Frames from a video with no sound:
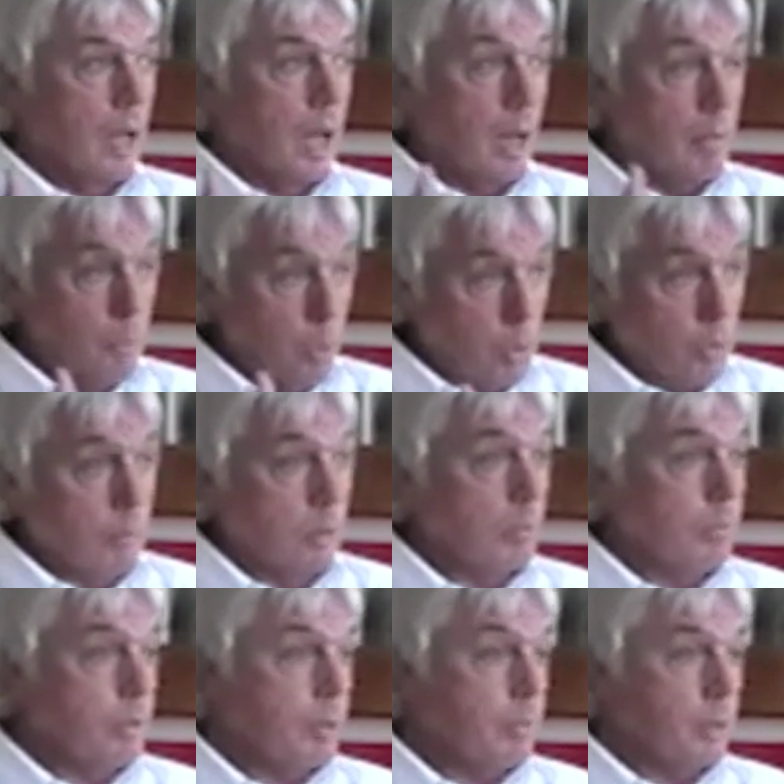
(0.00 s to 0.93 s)
And
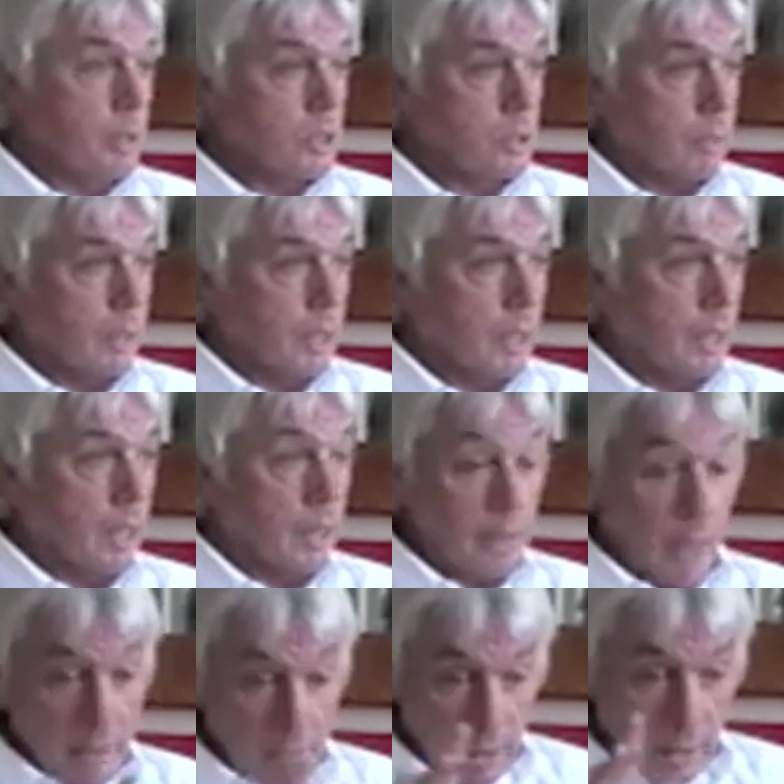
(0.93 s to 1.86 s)
more people are doing it
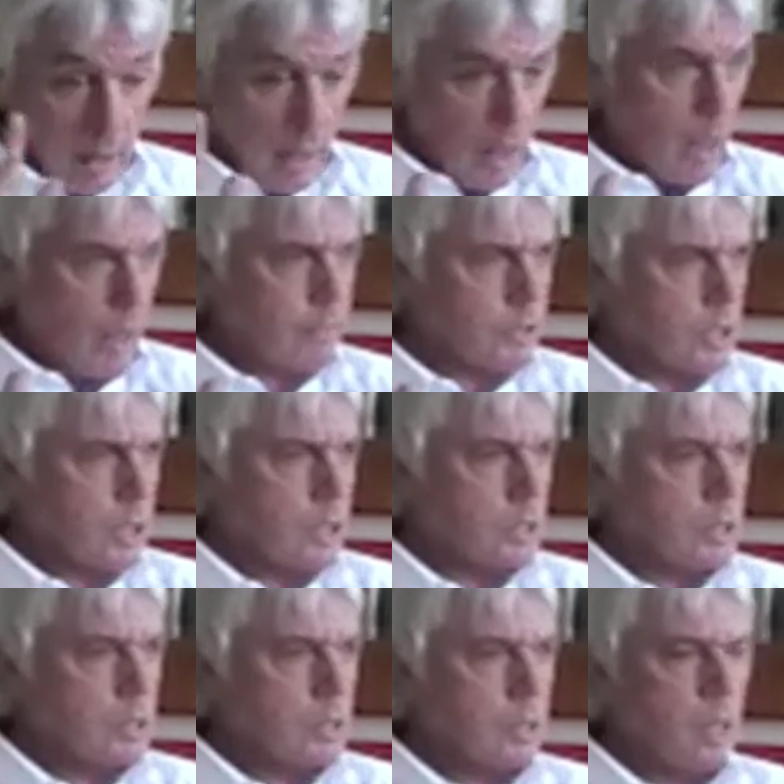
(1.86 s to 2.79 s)
like that. And then their life
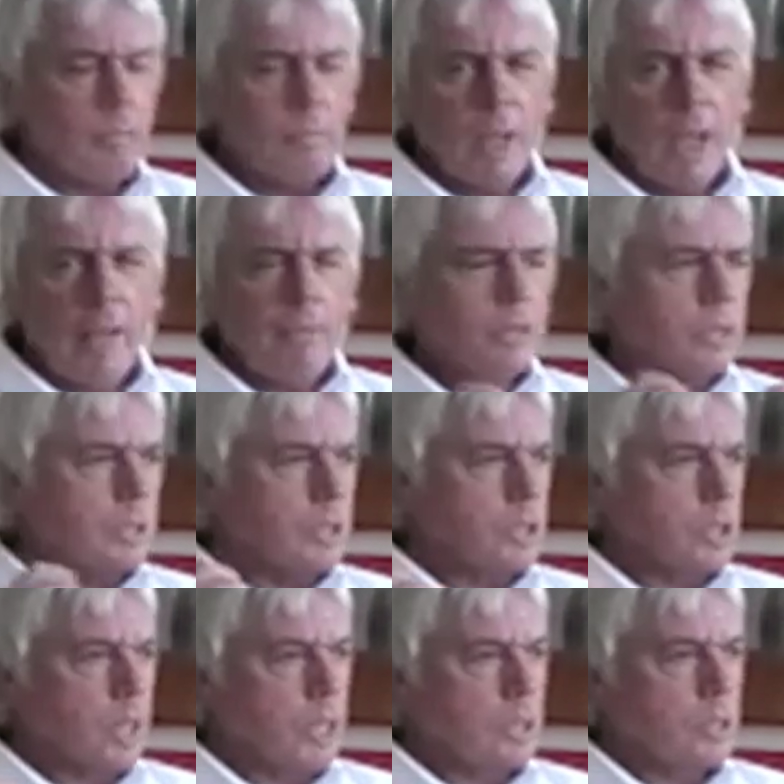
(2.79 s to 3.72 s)
changes.
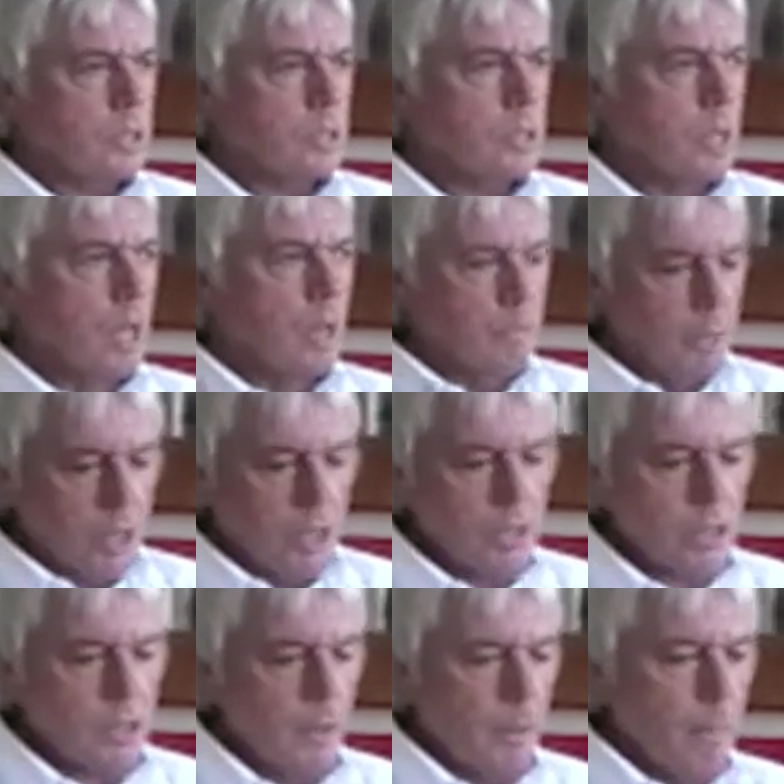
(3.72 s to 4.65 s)
Everything changes.
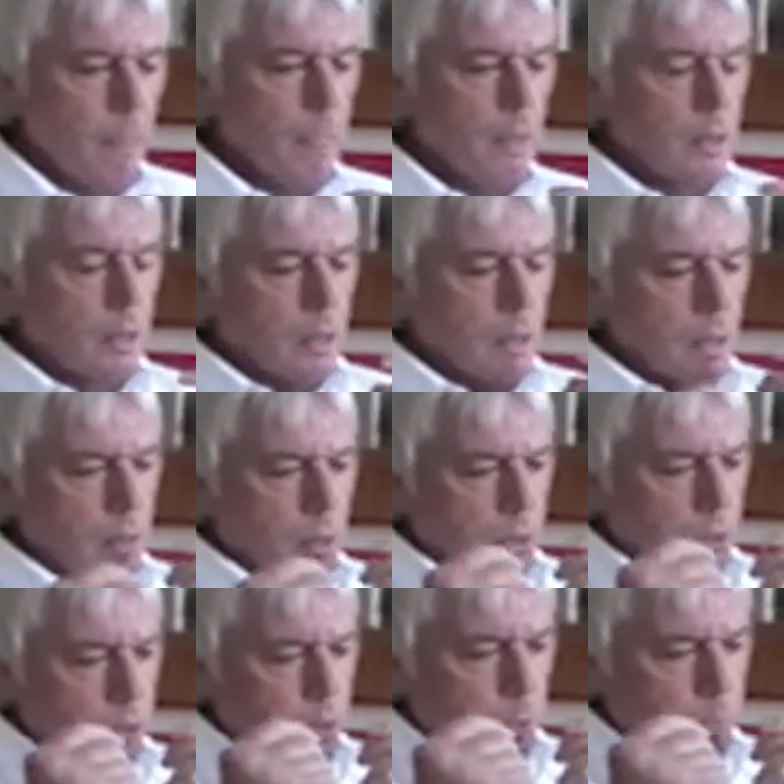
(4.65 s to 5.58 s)
Because
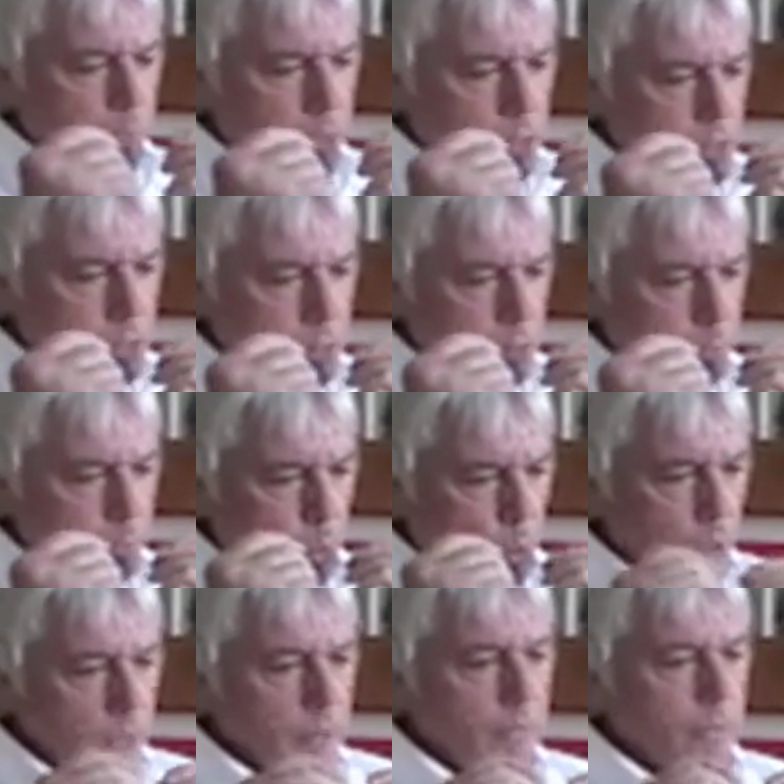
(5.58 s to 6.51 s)
the
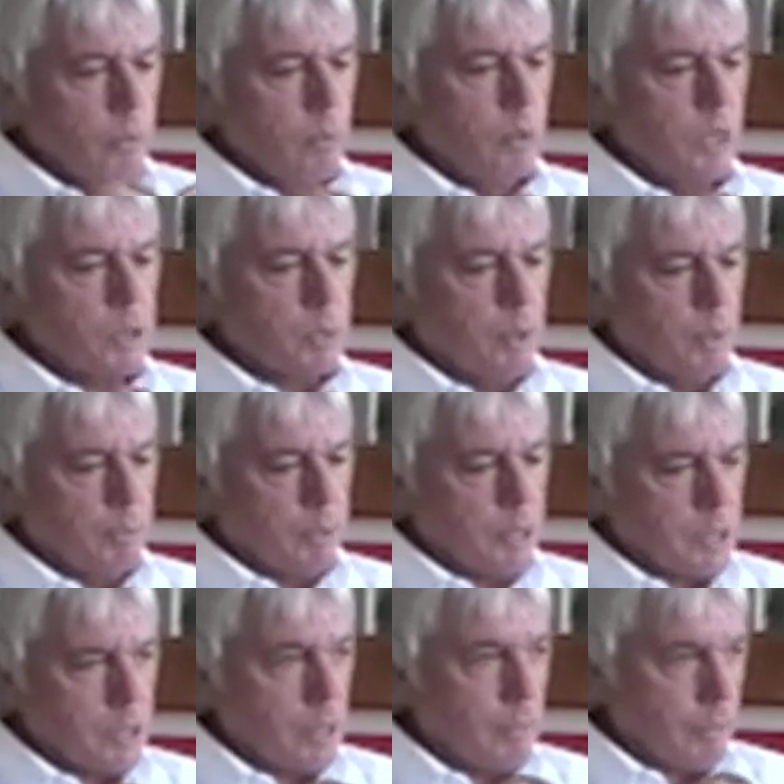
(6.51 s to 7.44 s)
point from which we
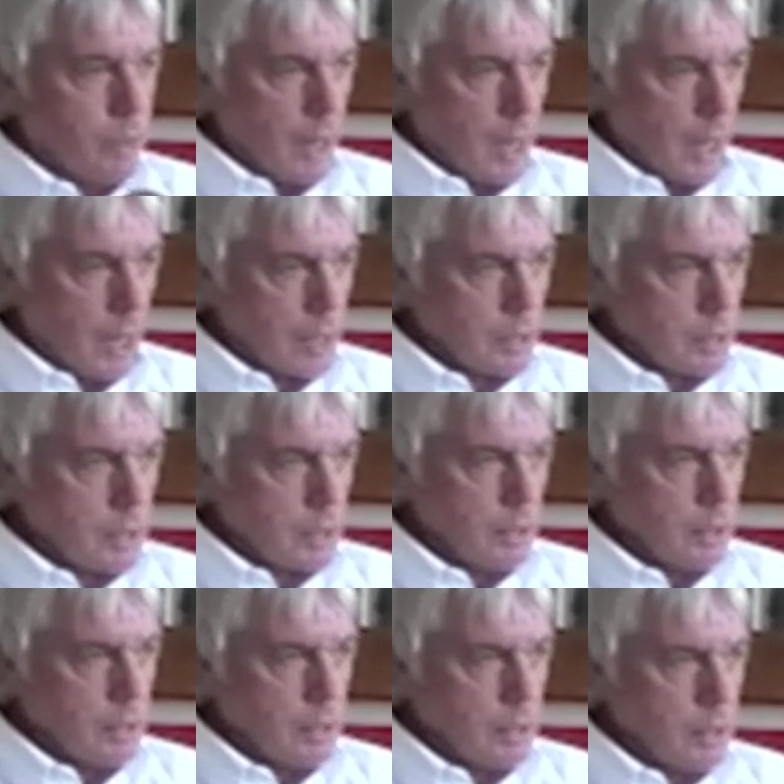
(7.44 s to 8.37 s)
perceive
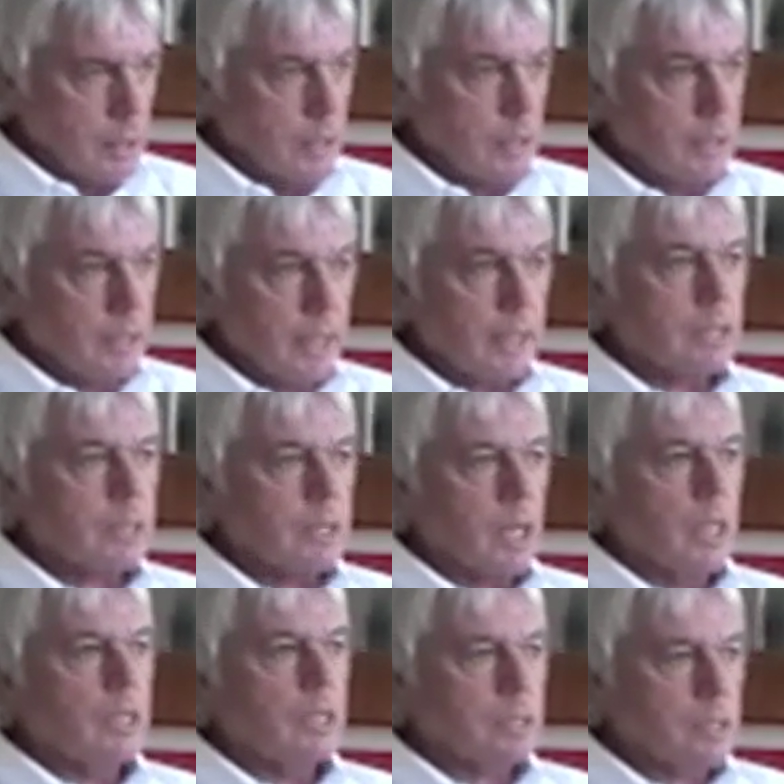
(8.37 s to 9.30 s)
reality
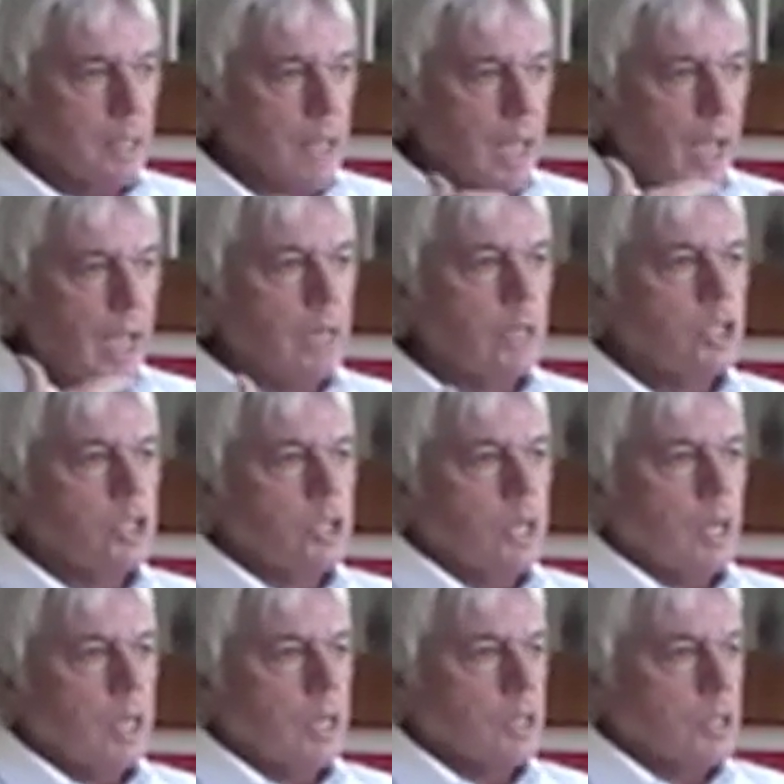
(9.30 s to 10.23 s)
dictates the
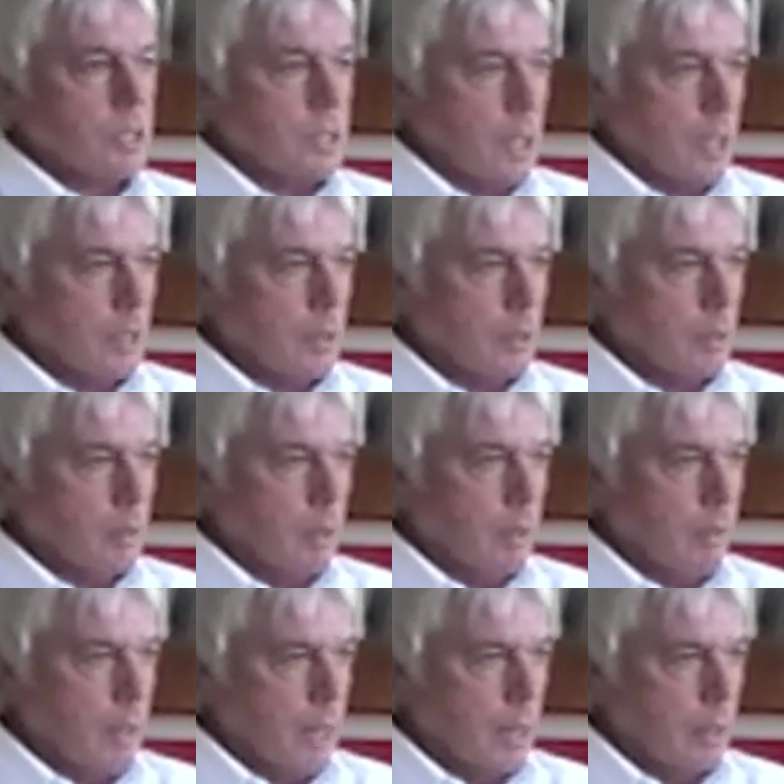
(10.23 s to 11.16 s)
energetic state that
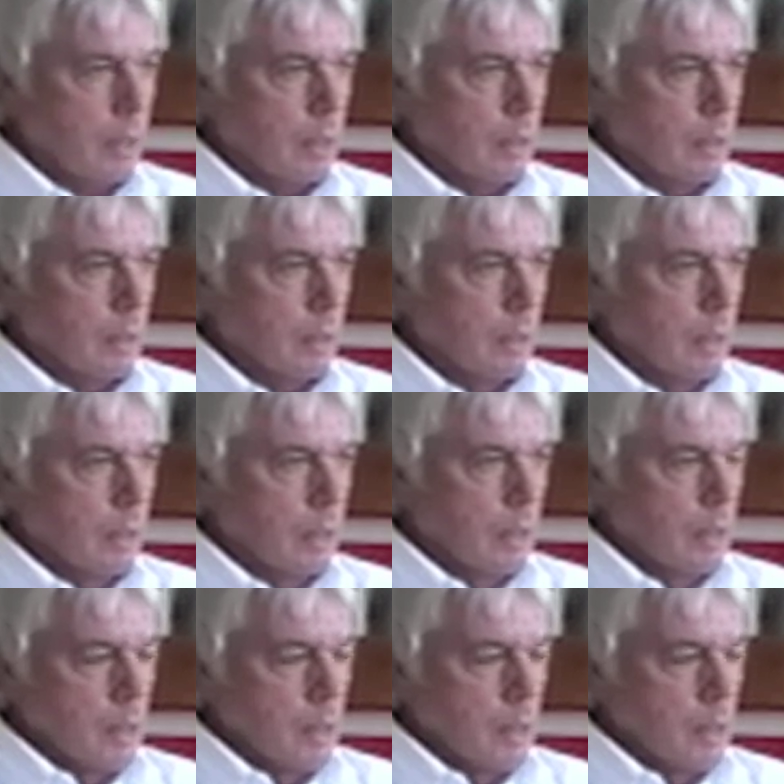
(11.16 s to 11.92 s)
we're in. Yeah.